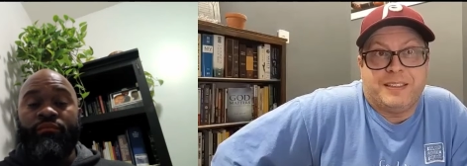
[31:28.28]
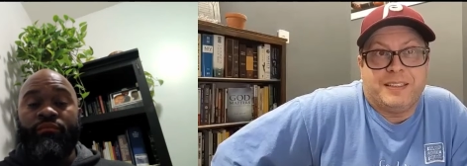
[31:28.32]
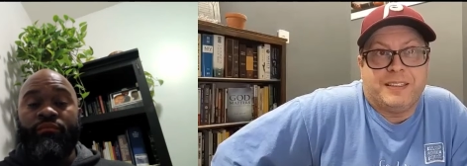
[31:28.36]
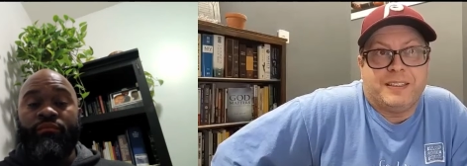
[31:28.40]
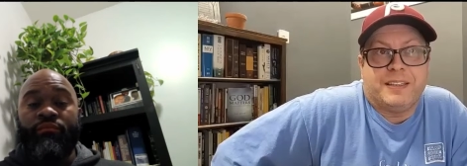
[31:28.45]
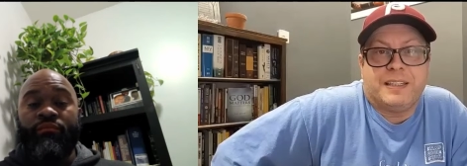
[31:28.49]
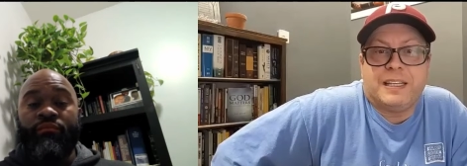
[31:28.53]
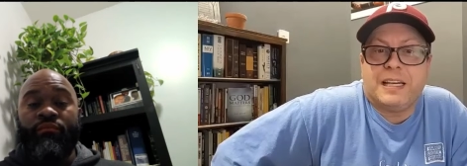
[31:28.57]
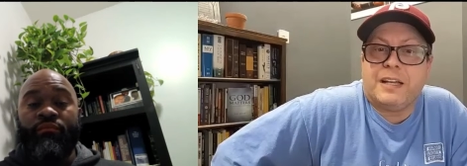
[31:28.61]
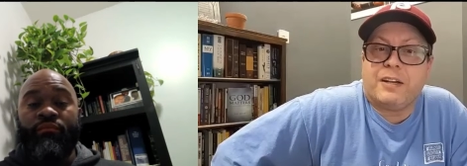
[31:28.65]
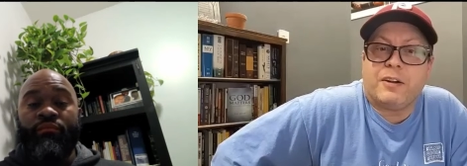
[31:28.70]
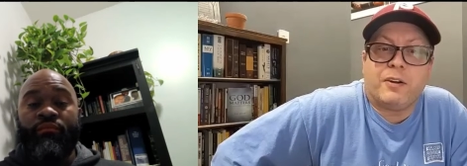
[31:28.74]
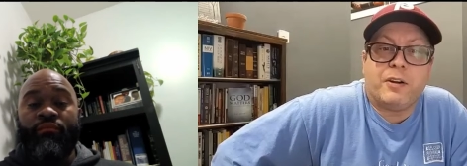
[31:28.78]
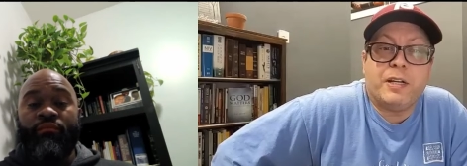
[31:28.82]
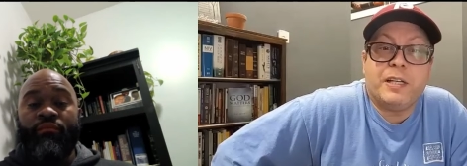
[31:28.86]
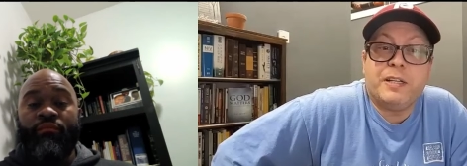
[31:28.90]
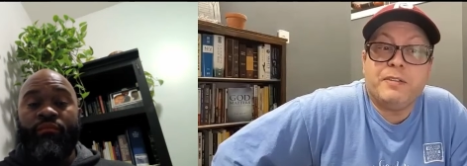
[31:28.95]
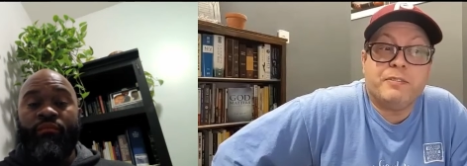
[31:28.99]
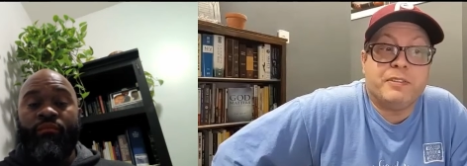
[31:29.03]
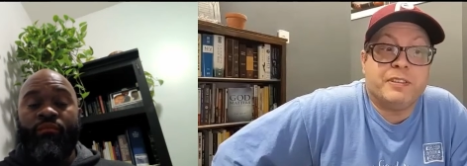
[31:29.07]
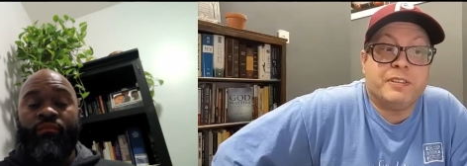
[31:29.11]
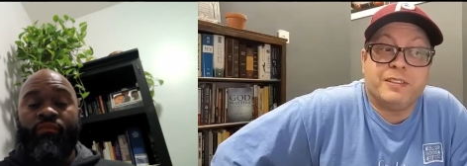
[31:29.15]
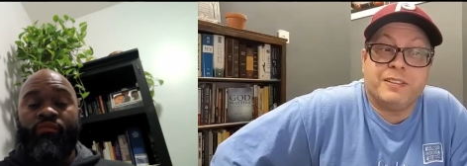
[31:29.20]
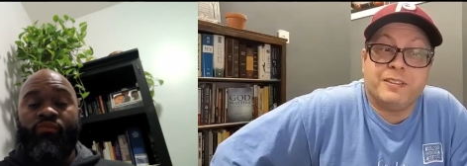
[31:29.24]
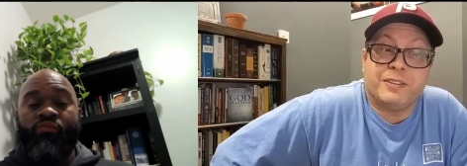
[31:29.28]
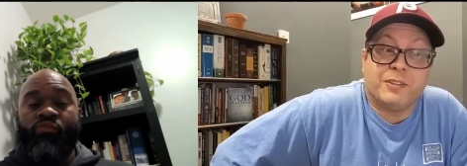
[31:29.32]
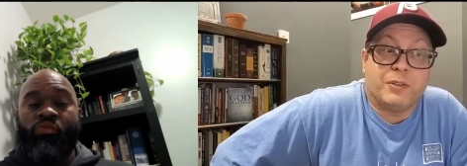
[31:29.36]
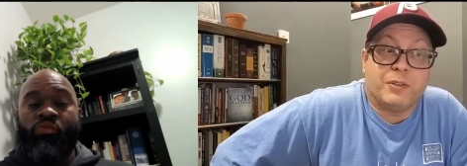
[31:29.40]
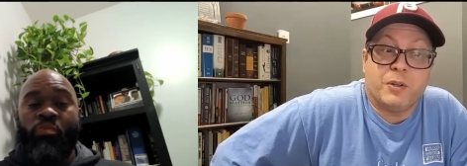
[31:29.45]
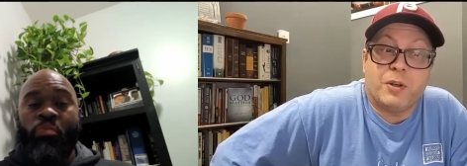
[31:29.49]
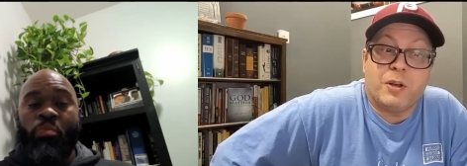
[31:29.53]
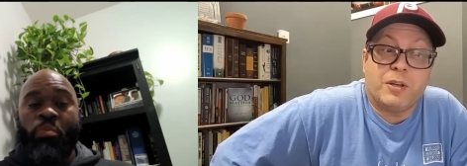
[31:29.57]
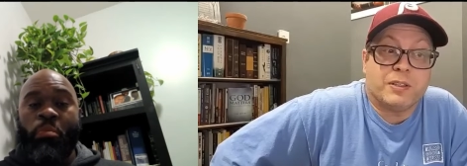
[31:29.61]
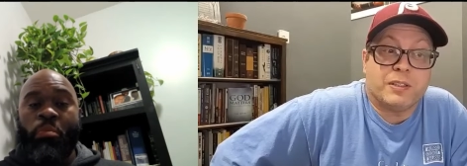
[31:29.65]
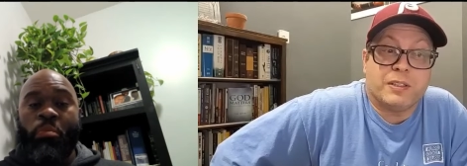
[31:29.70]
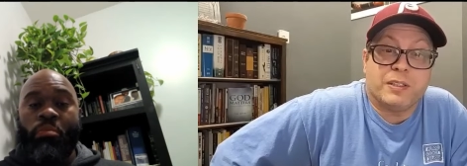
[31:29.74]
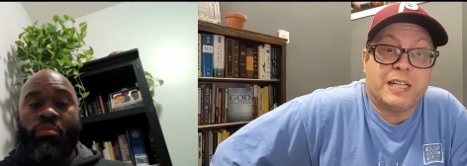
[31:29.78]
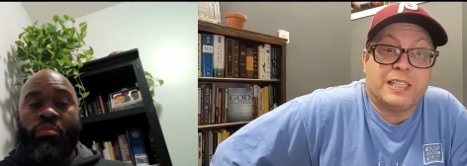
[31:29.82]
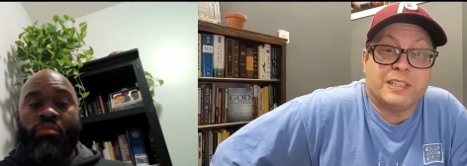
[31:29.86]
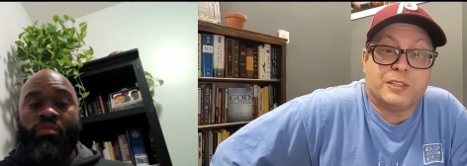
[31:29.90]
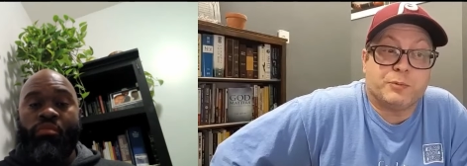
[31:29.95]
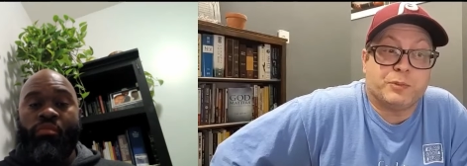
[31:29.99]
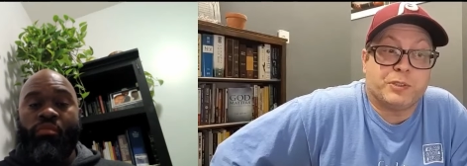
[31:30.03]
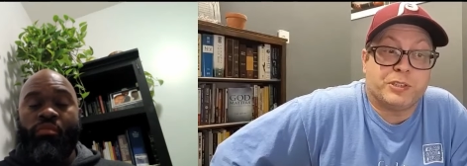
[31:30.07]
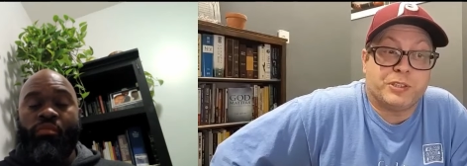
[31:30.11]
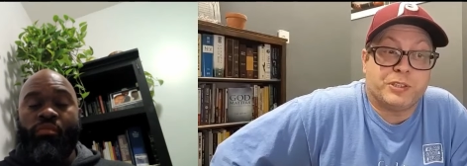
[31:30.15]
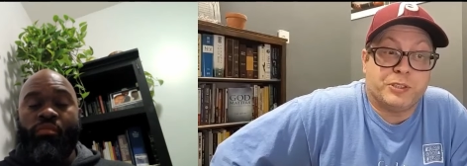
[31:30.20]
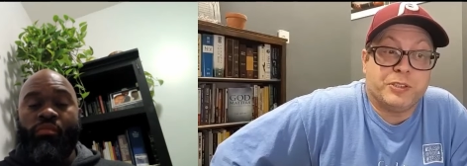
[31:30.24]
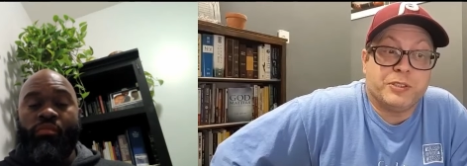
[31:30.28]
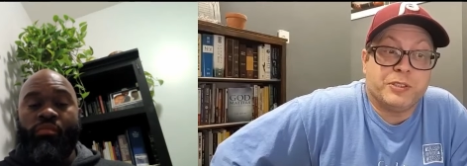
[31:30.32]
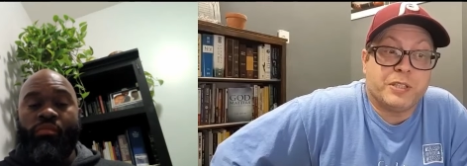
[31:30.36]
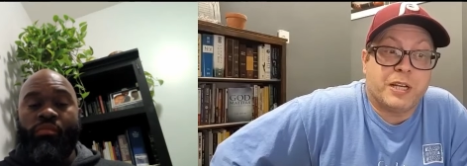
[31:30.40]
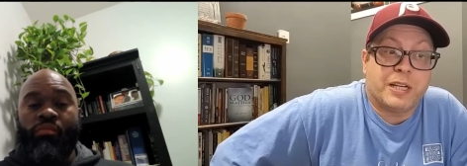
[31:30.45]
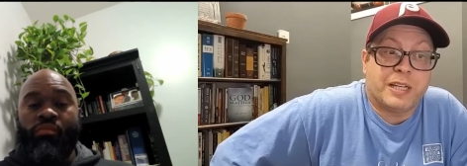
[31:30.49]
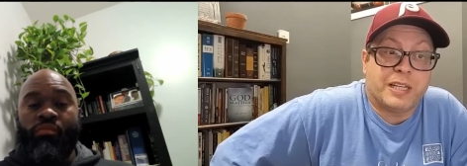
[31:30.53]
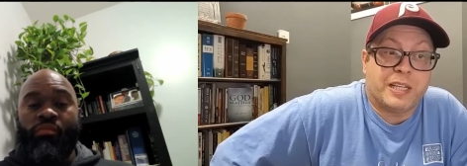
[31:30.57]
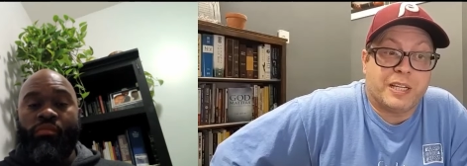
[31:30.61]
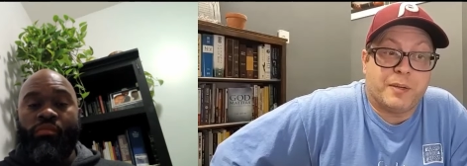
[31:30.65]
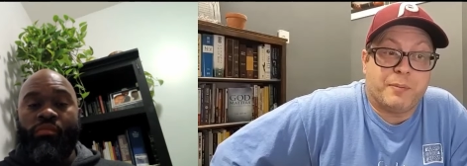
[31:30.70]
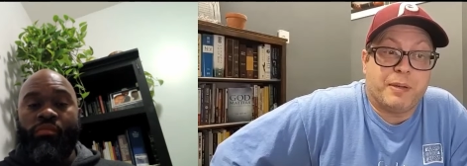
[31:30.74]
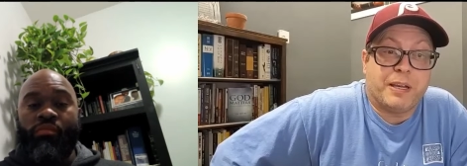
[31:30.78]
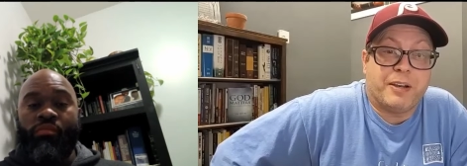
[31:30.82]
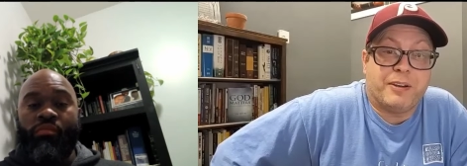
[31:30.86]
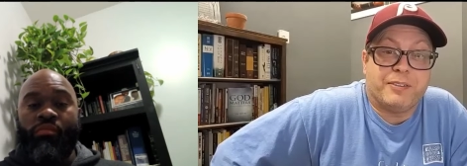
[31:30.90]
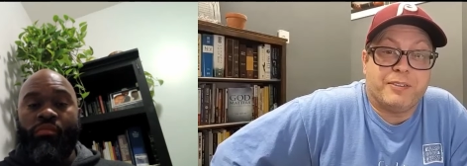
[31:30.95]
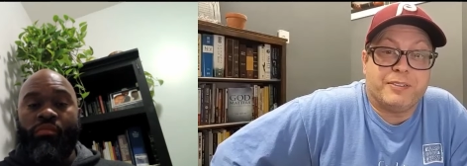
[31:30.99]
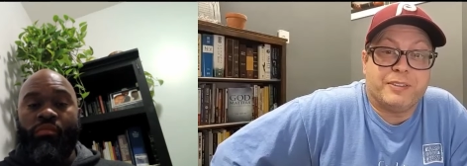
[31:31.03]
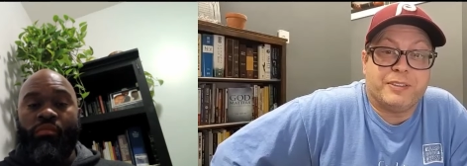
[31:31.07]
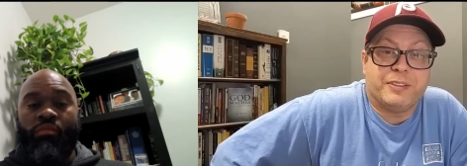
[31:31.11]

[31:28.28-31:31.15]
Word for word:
Speaker 1: that aren't even along the lines of what you're talking about.